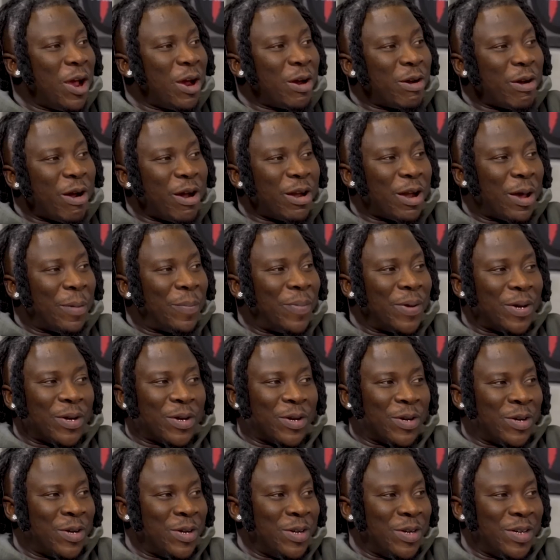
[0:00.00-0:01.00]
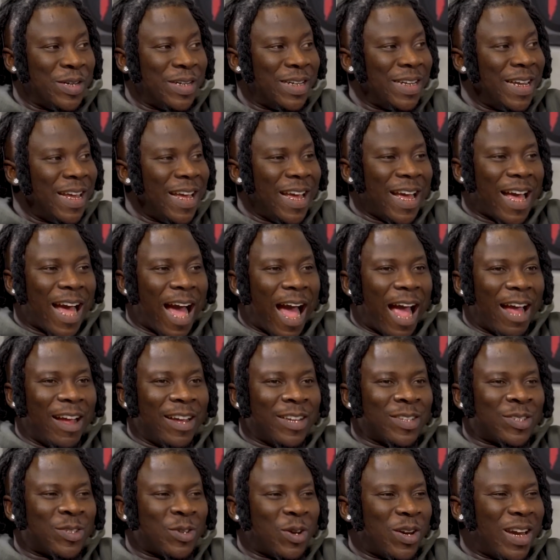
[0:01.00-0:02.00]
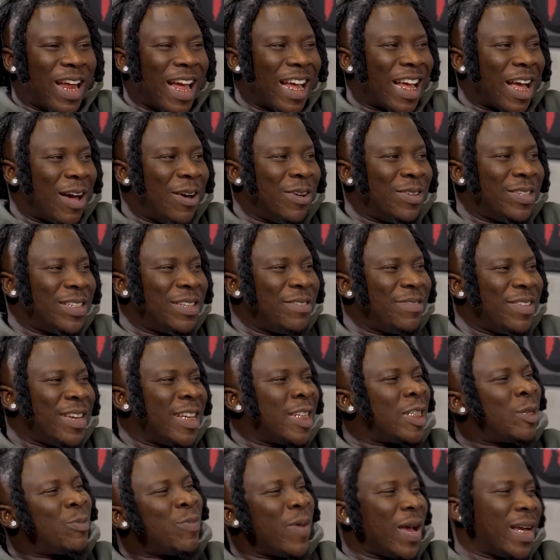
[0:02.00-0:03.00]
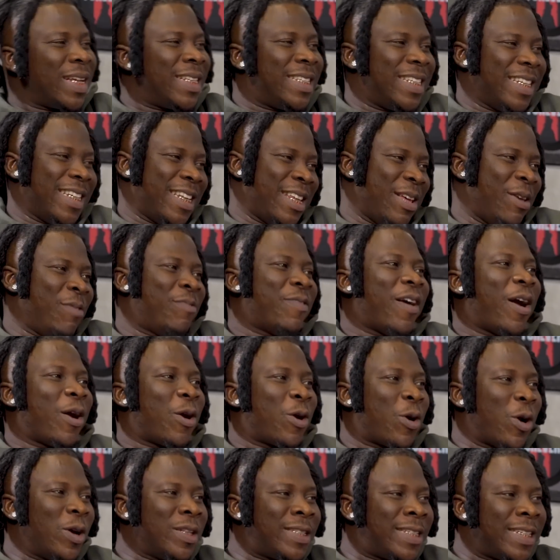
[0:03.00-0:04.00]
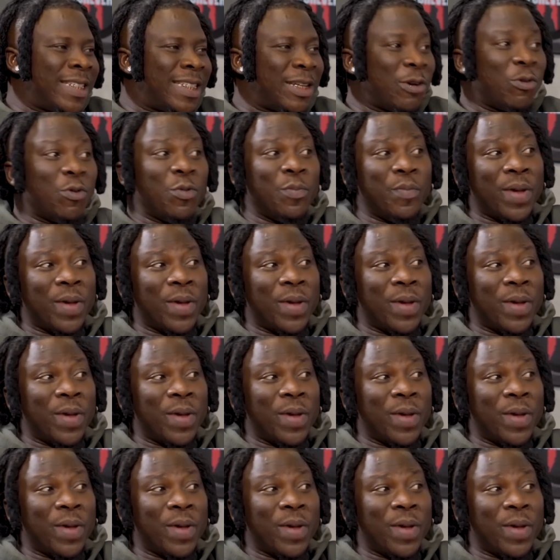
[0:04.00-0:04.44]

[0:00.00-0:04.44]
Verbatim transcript: growing up in the hood, I, it's not like I was even expecting it. If I got it, it would